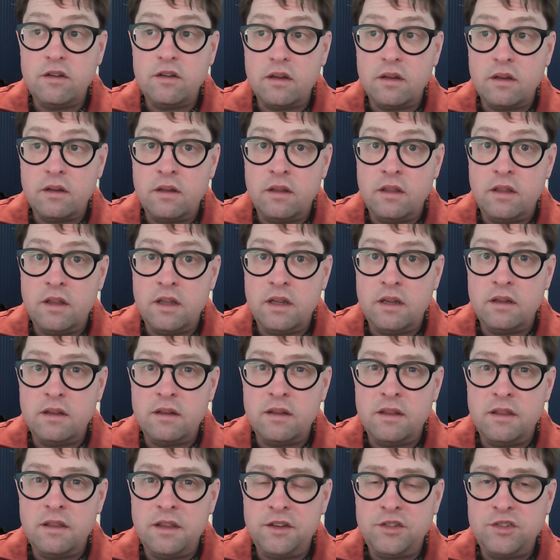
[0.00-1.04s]

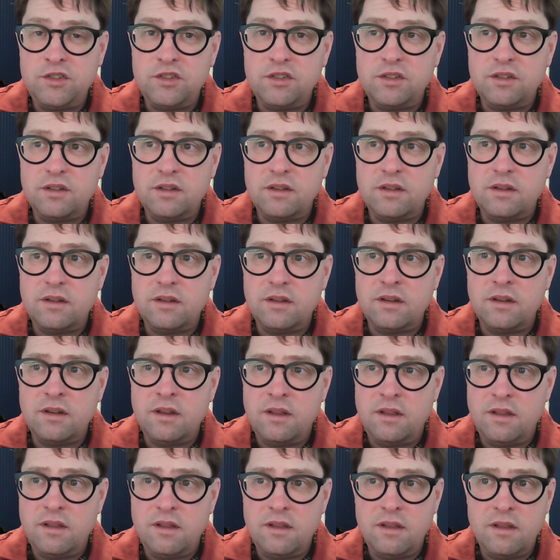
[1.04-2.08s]
this
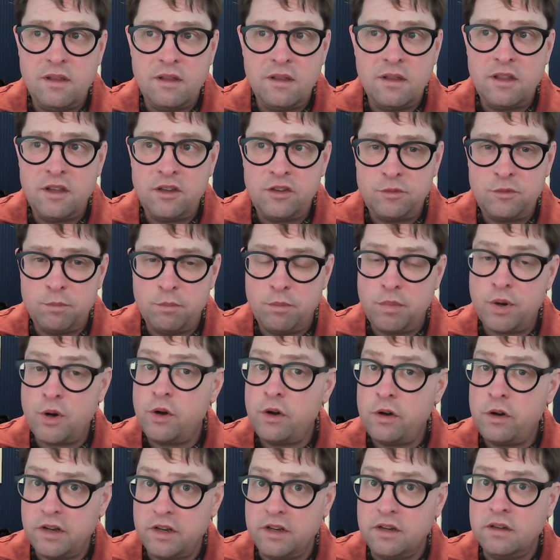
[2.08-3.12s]

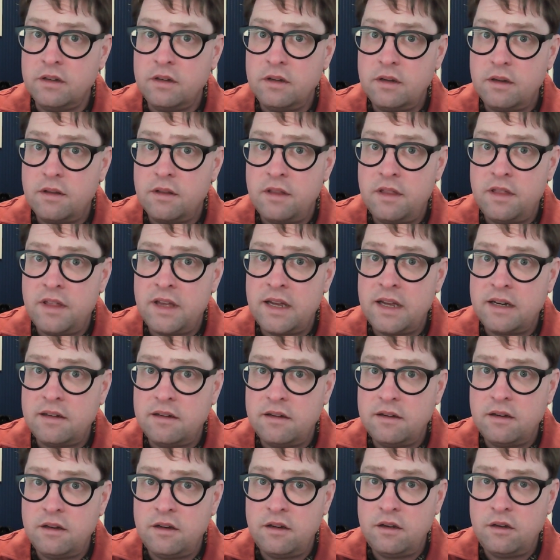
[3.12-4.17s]
burden
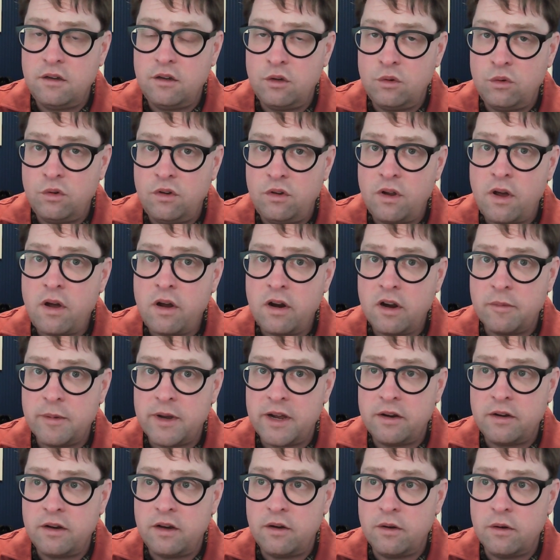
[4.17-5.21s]
that you talk
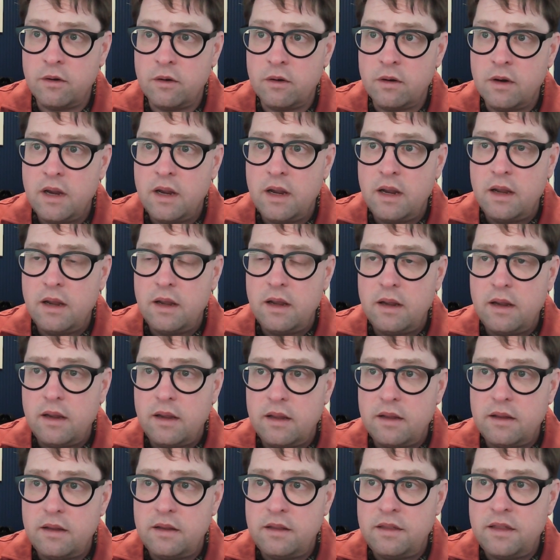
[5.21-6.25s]
about here,
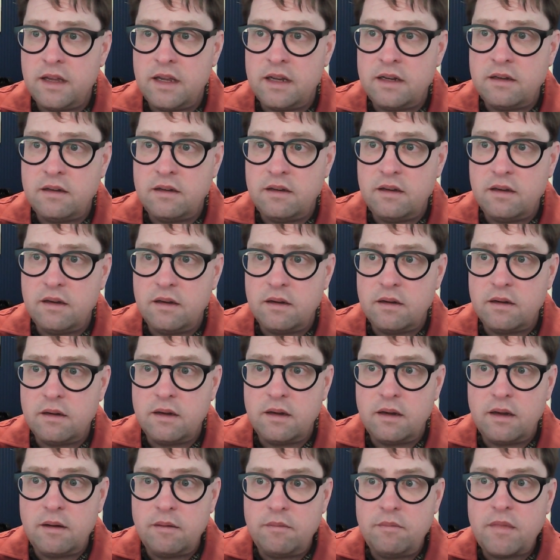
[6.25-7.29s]
that
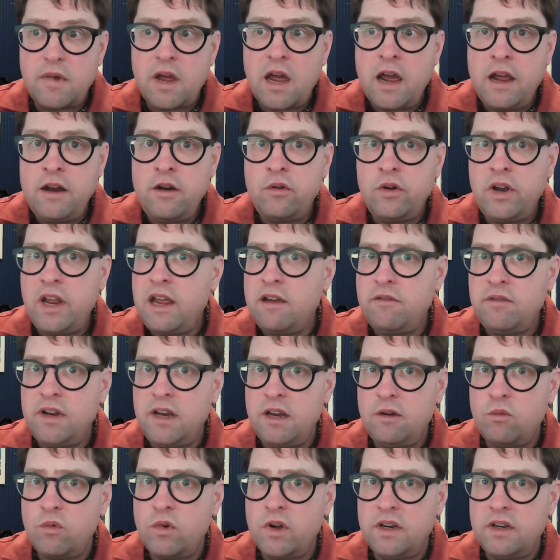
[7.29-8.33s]
I don't have
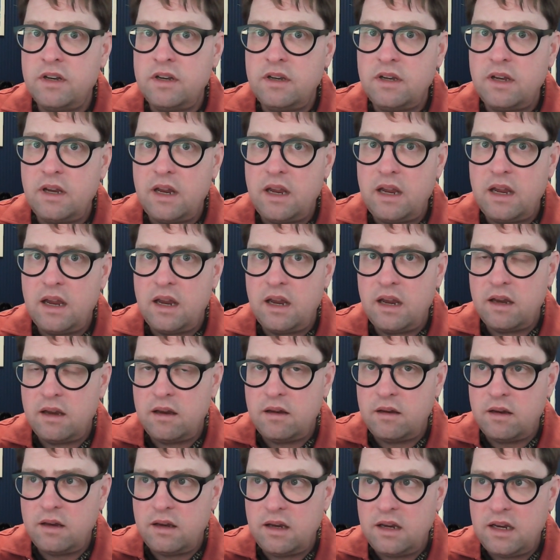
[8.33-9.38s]
anyone
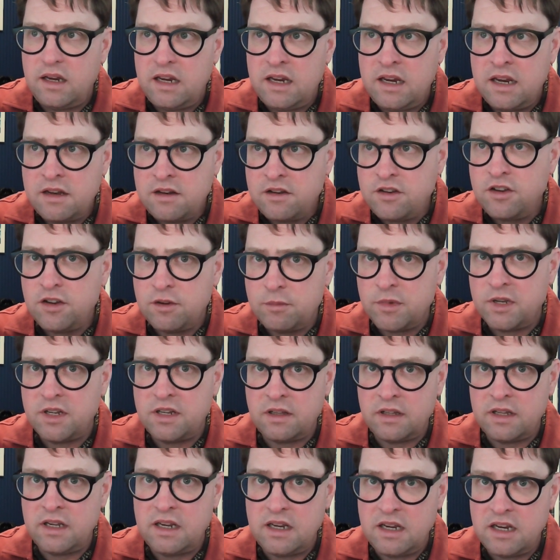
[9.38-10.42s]

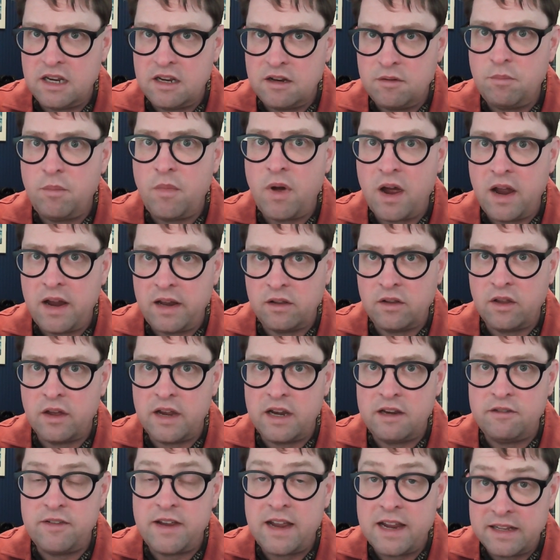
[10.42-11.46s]
intimately in my
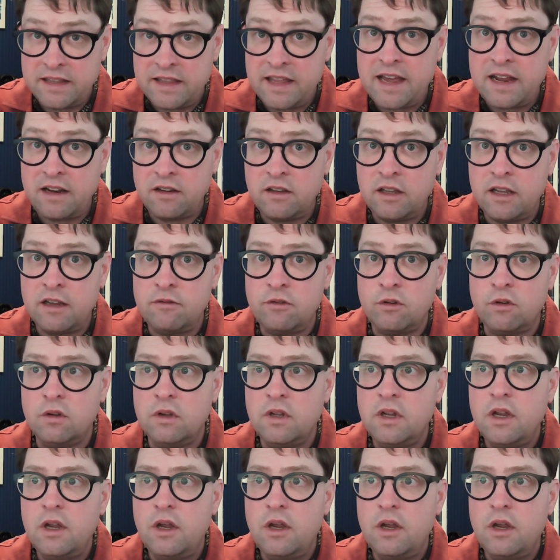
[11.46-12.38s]
life at that level